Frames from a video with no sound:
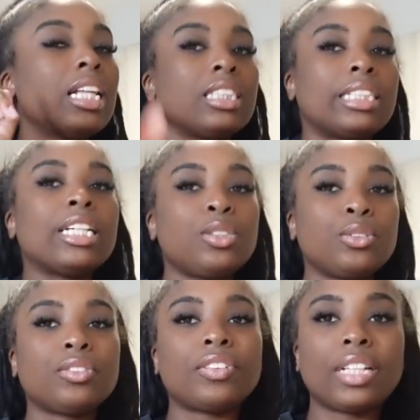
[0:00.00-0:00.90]
stay
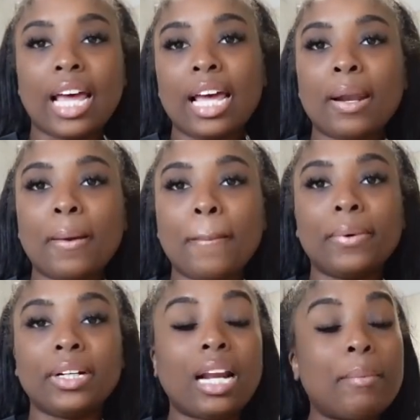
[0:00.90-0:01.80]
tuned for that.
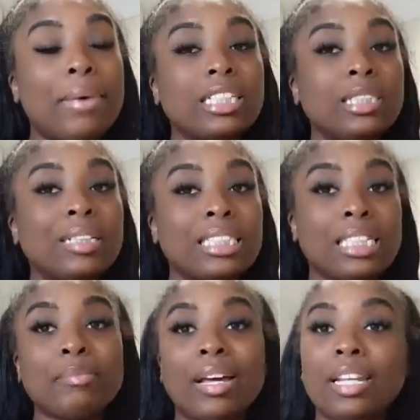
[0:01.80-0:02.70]
But I'm actually about to
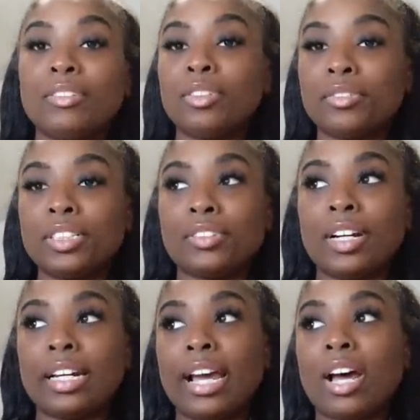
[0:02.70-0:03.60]
eat my leftovers
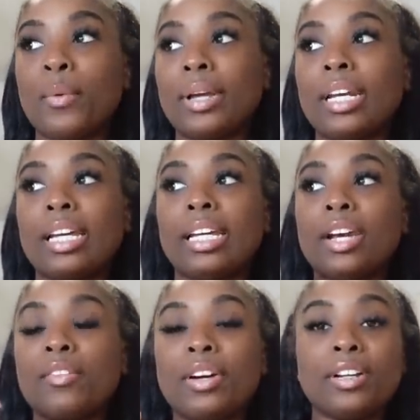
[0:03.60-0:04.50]
right now and then
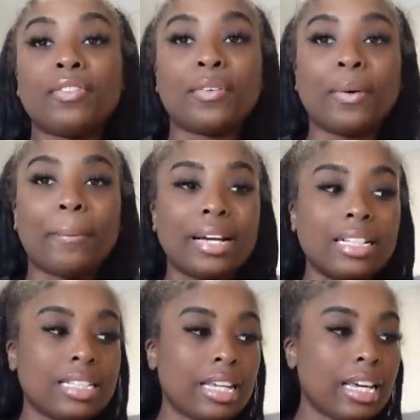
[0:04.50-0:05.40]
get ready for
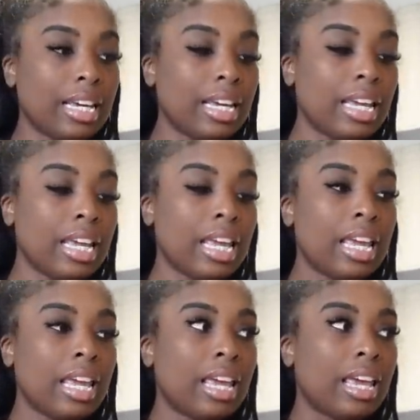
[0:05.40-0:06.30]
my day.
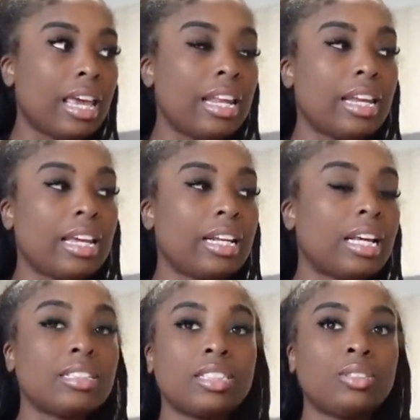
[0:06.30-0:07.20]
And then
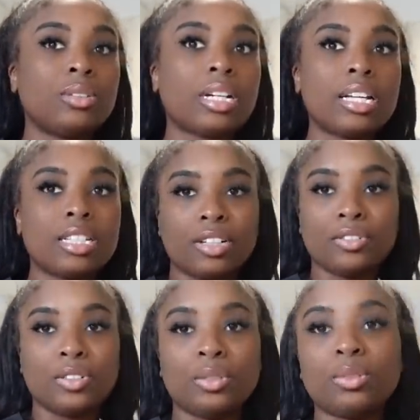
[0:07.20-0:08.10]
I'll see you guys in a
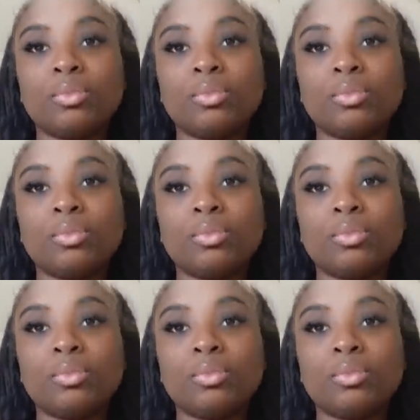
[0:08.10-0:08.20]
few.